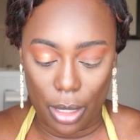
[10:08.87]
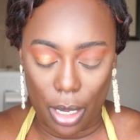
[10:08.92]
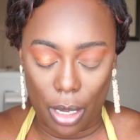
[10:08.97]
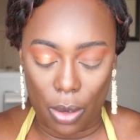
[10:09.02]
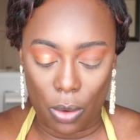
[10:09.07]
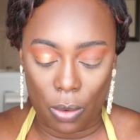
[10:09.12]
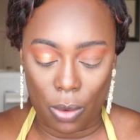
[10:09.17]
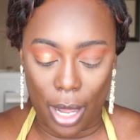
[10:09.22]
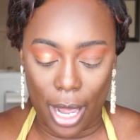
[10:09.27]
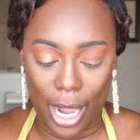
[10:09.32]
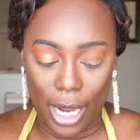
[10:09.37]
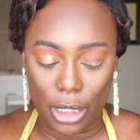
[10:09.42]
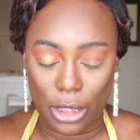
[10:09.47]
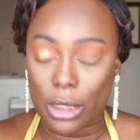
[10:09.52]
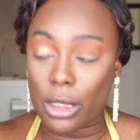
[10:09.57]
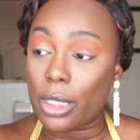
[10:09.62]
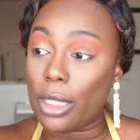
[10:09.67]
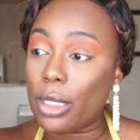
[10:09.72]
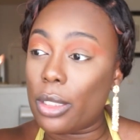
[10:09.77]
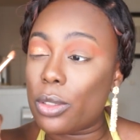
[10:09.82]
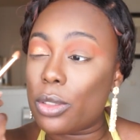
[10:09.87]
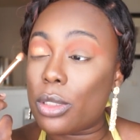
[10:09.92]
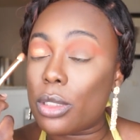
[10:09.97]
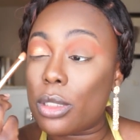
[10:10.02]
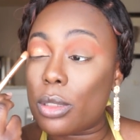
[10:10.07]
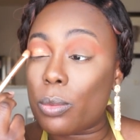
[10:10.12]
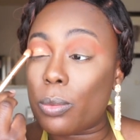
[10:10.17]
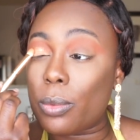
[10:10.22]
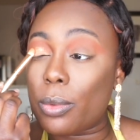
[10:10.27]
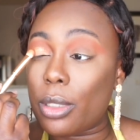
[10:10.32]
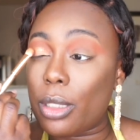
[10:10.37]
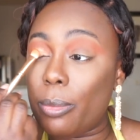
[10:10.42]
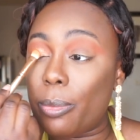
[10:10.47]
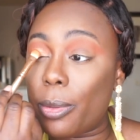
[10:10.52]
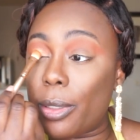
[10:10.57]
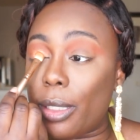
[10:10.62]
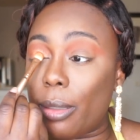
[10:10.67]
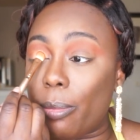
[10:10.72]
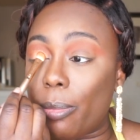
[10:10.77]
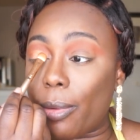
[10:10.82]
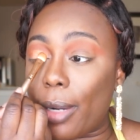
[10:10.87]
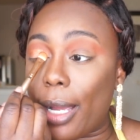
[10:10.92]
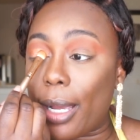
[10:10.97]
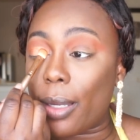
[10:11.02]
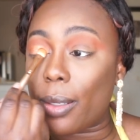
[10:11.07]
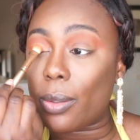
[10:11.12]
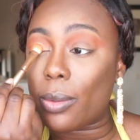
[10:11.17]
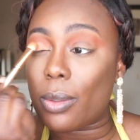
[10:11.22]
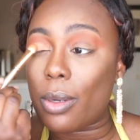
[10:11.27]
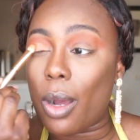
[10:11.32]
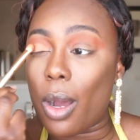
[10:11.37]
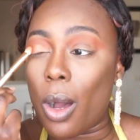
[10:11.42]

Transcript: Oh, actually, there's this really pretty brown.